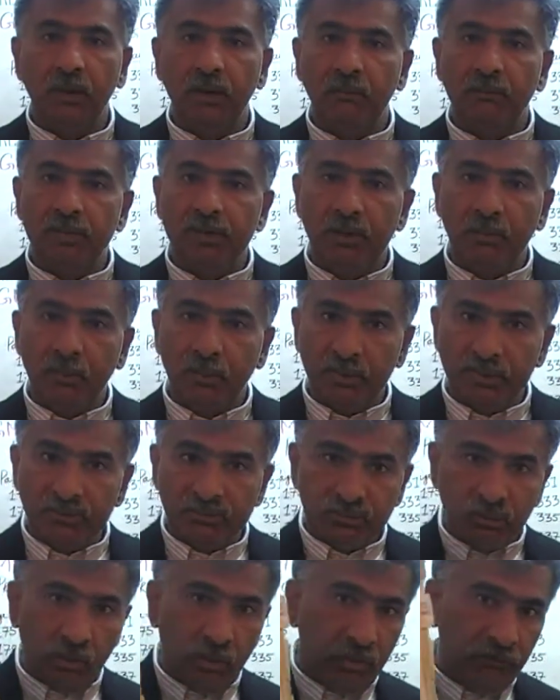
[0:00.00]
We have already
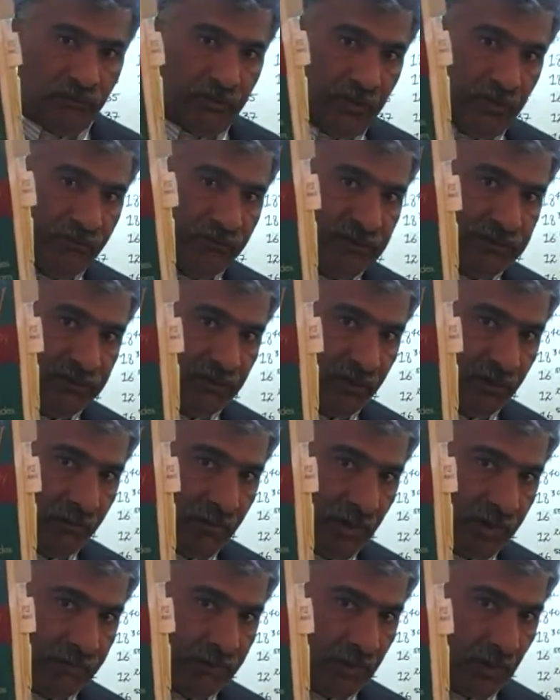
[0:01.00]
solved every single
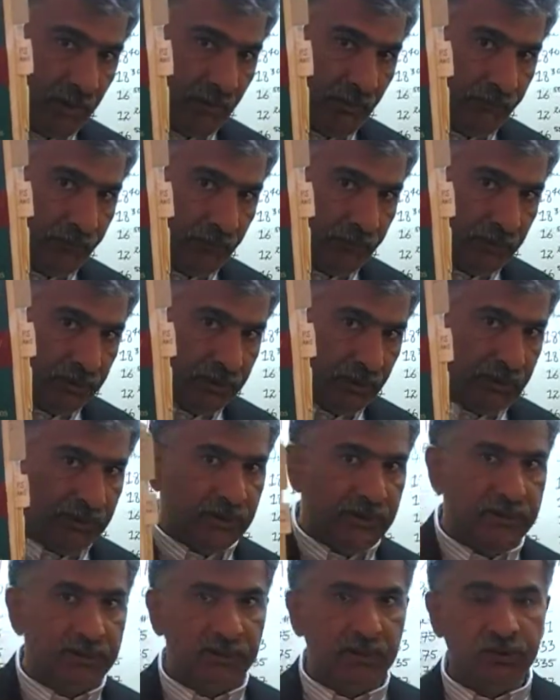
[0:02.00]
math problem from the
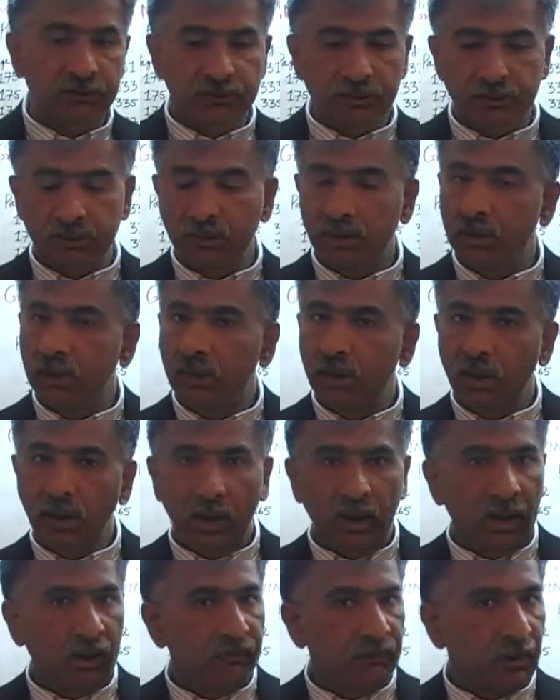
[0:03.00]
13th edition.
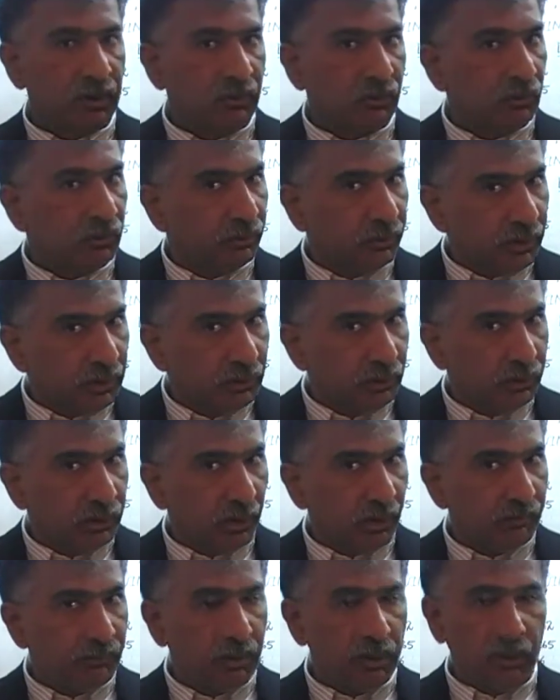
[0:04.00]
I'm not going to redo
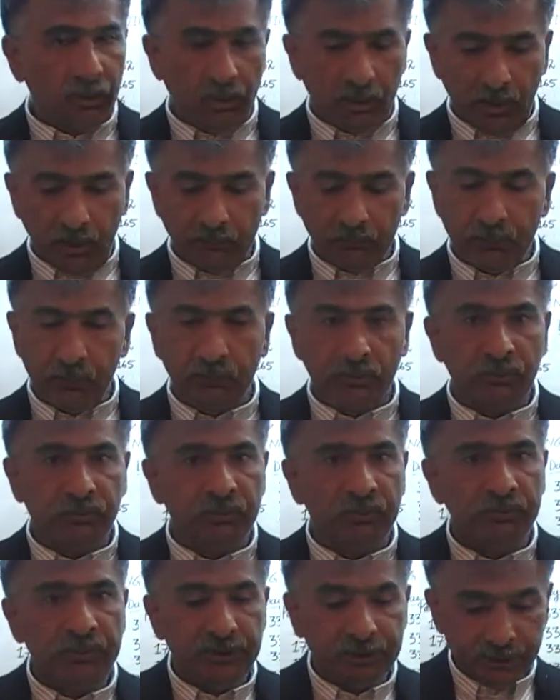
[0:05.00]
them. I'm going to
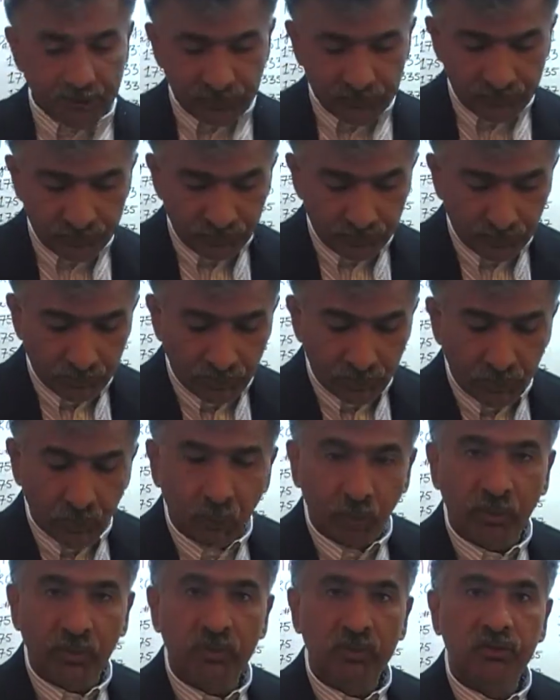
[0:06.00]
simply tell you
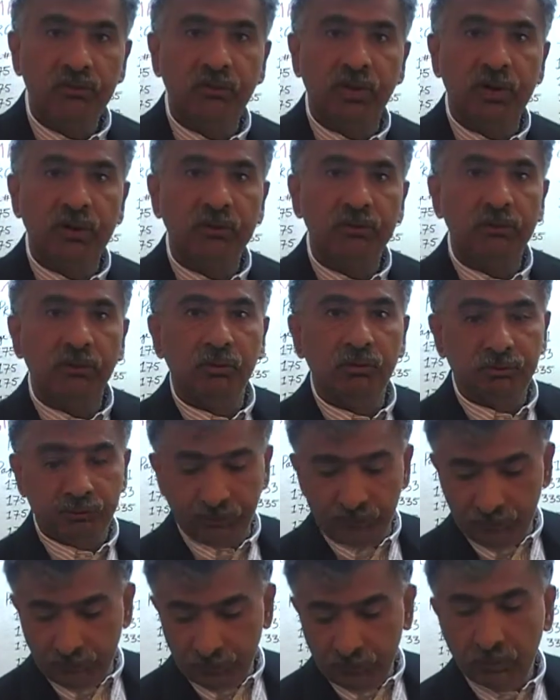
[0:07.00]
where to find a
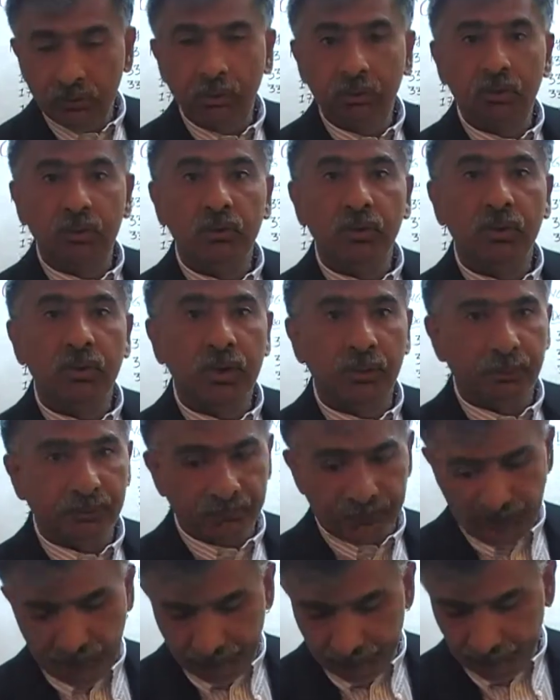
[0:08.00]
solution to a given
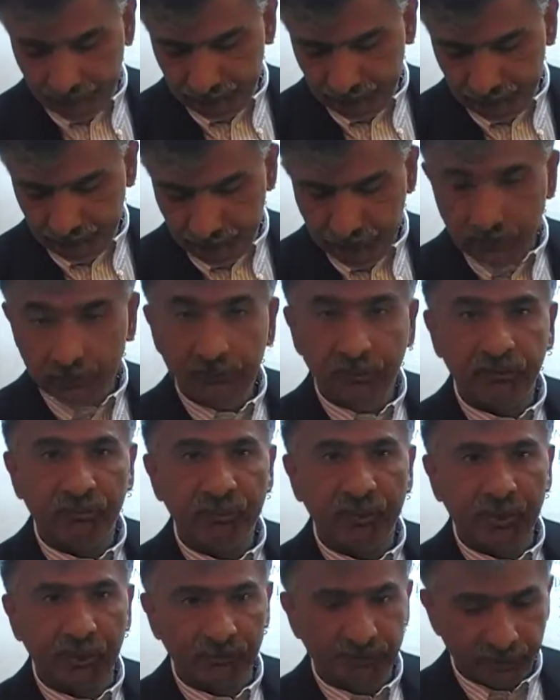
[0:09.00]
problem. Let's
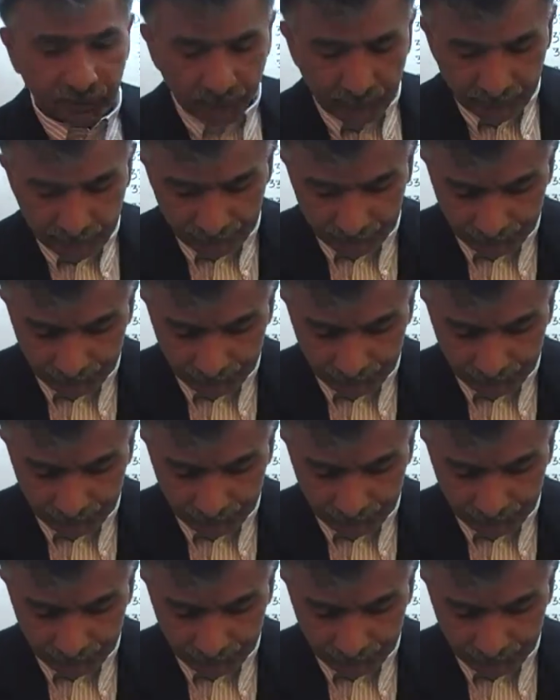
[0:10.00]
begin, shall we?